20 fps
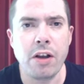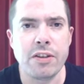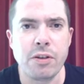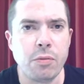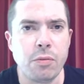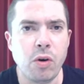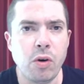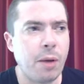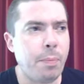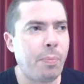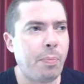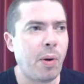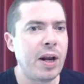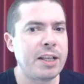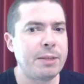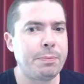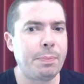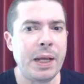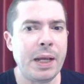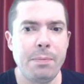To what,
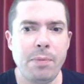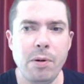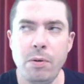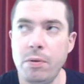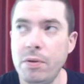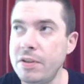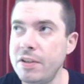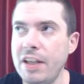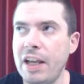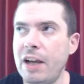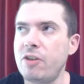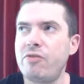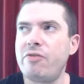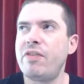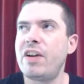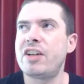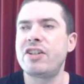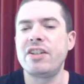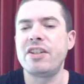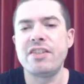oppress people? Is now
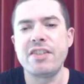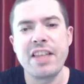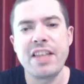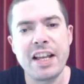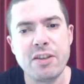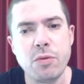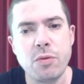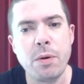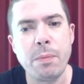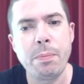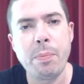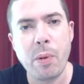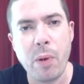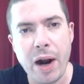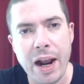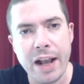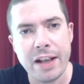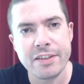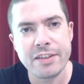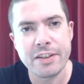fashion's there to
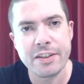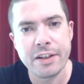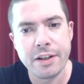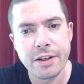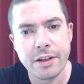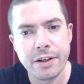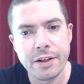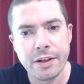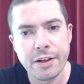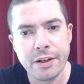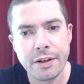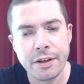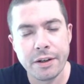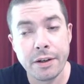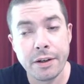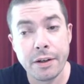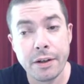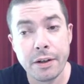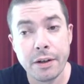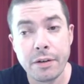oppress?
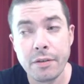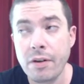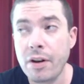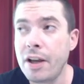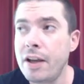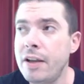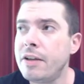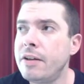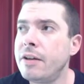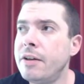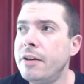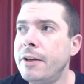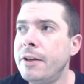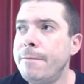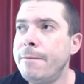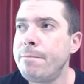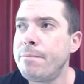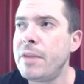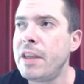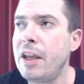Right?
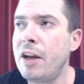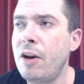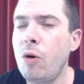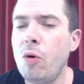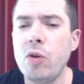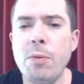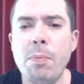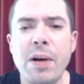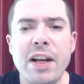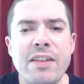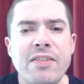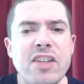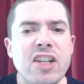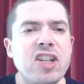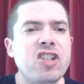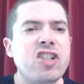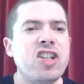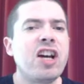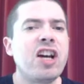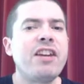You know, all the beliefs
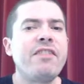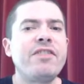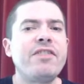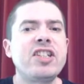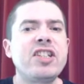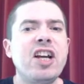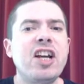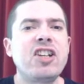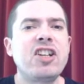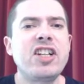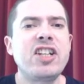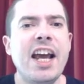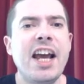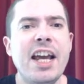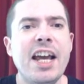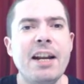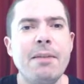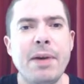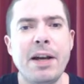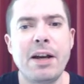that Gianni Versace
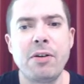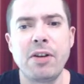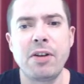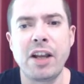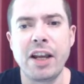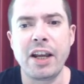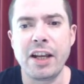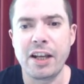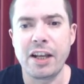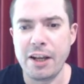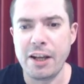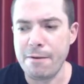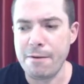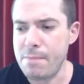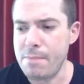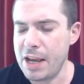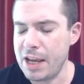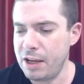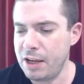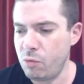had about like
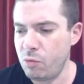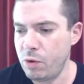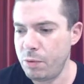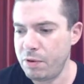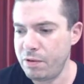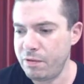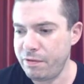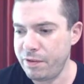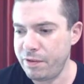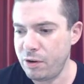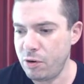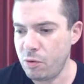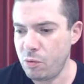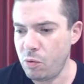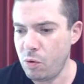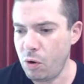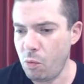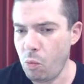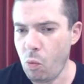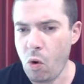making women
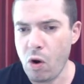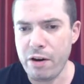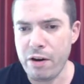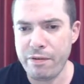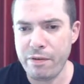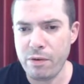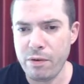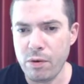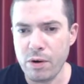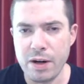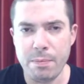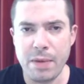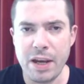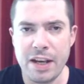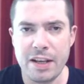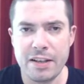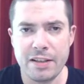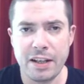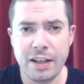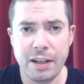feel wonderful and
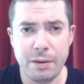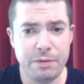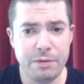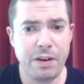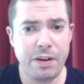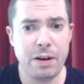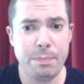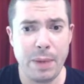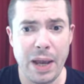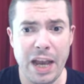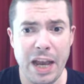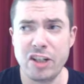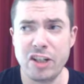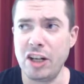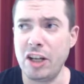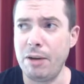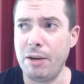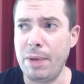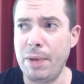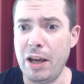amazing. He was very
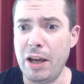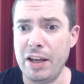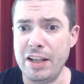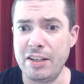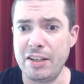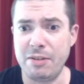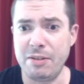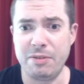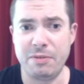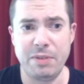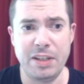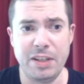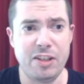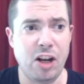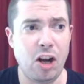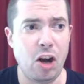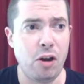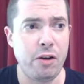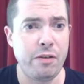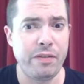passionate about his
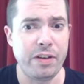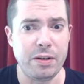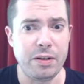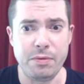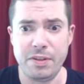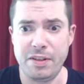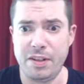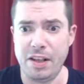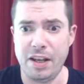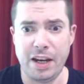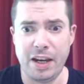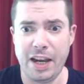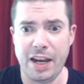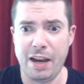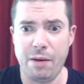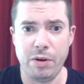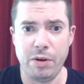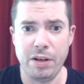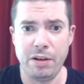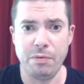clothing. It was like
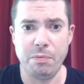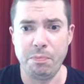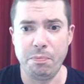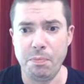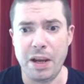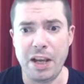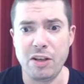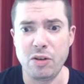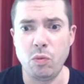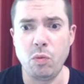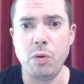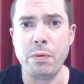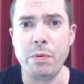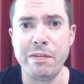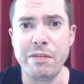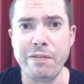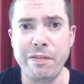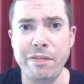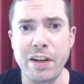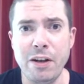how it makes a
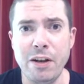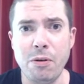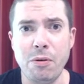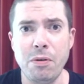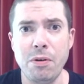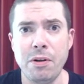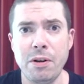woman feel.